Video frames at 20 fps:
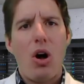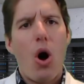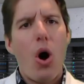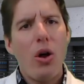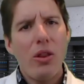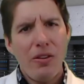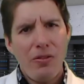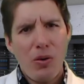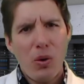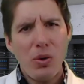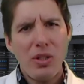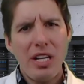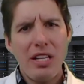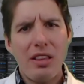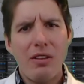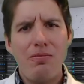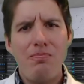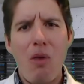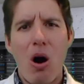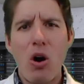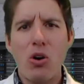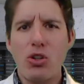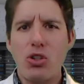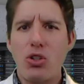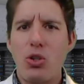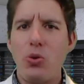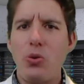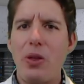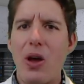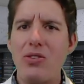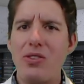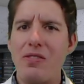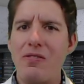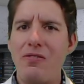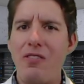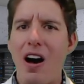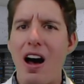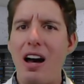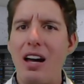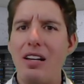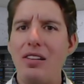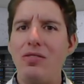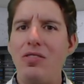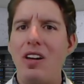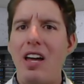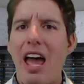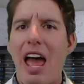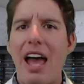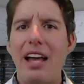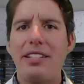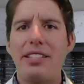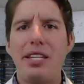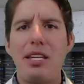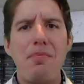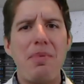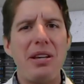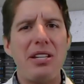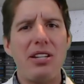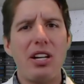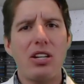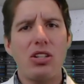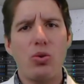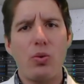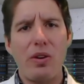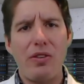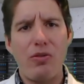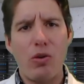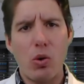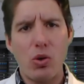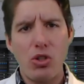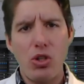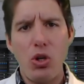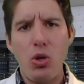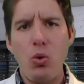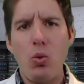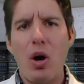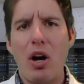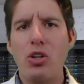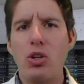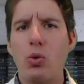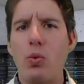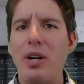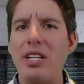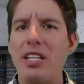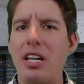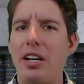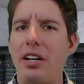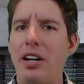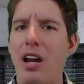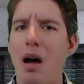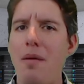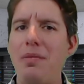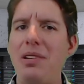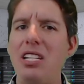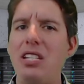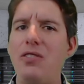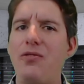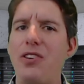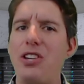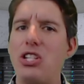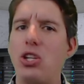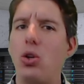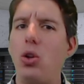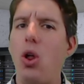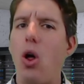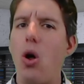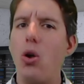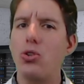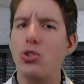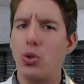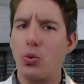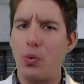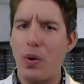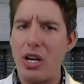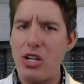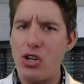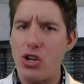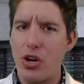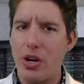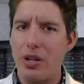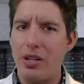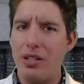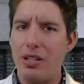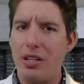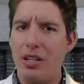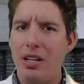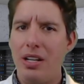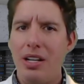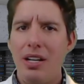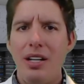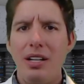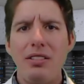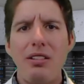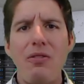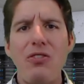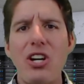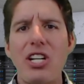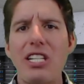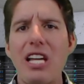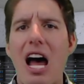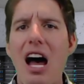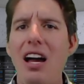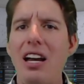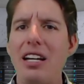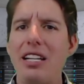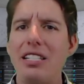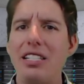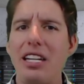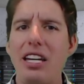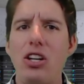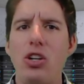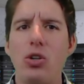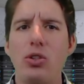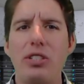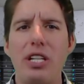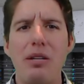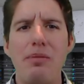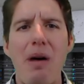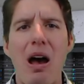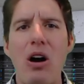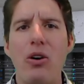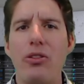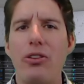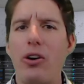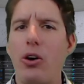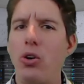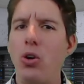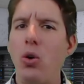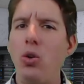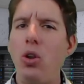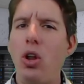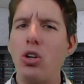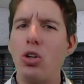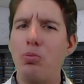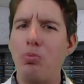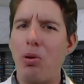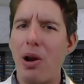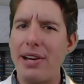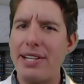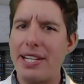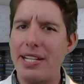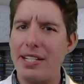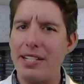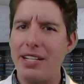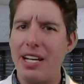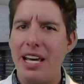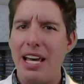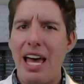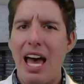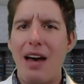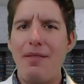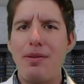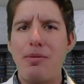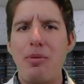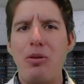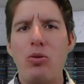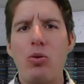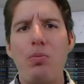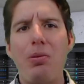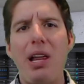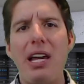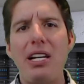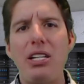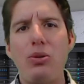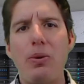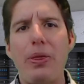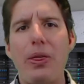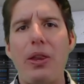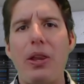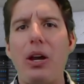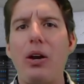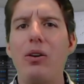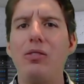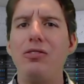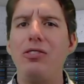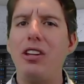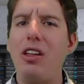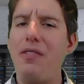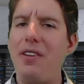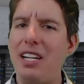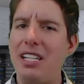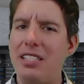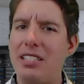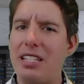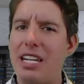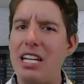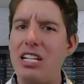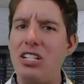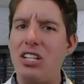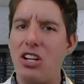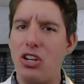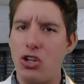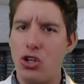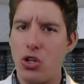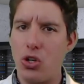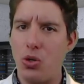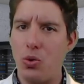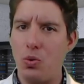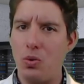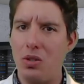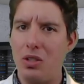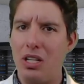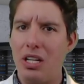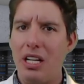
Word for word: On the 14th of March 2005, SCP-6342 underwent an anomalous physical alteration subjects' eyes, ears, and mouth are no longer present, having been replaced with a layer of living skin tissue.